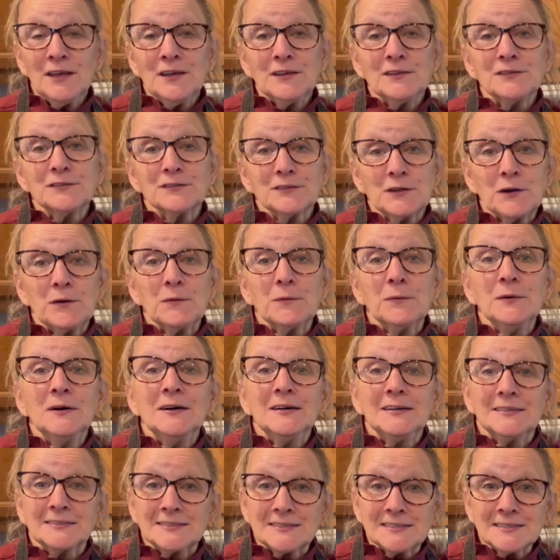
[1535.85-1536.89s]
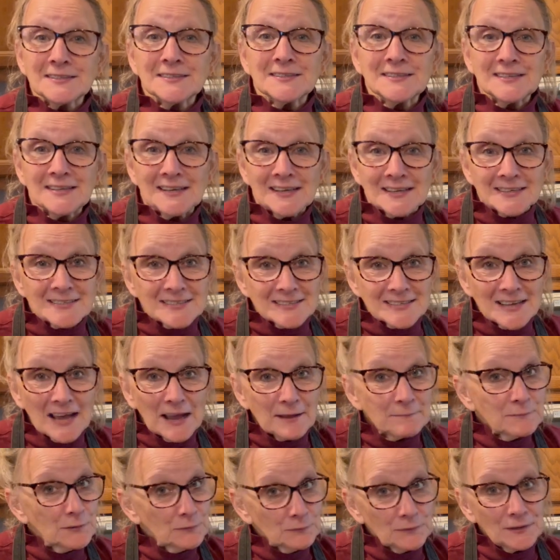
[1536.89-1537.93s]
So until the next
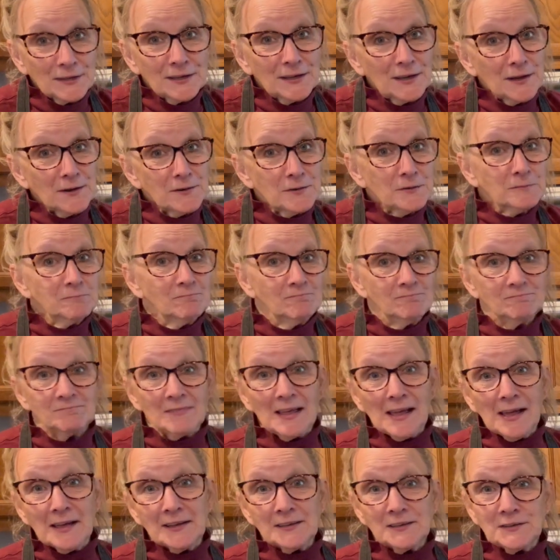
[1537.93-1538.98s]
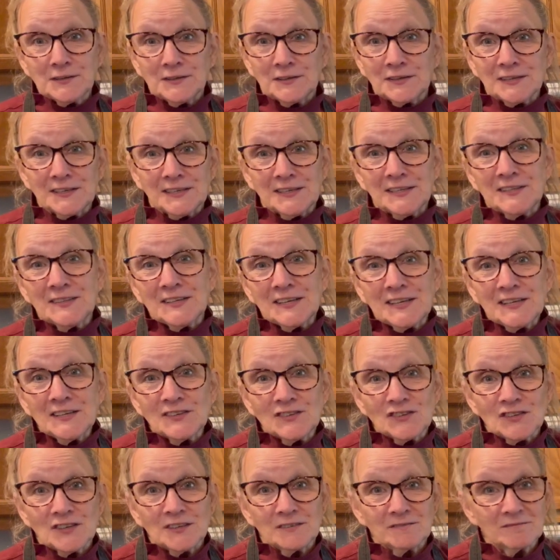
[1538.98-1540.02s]
time that we can go cooking in the
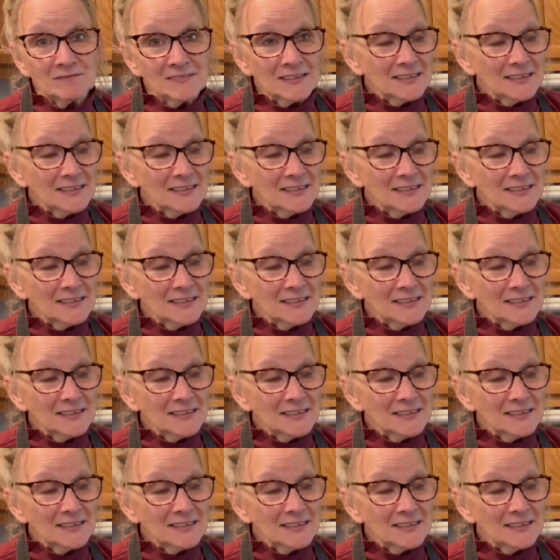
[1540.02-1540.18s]
kitchen,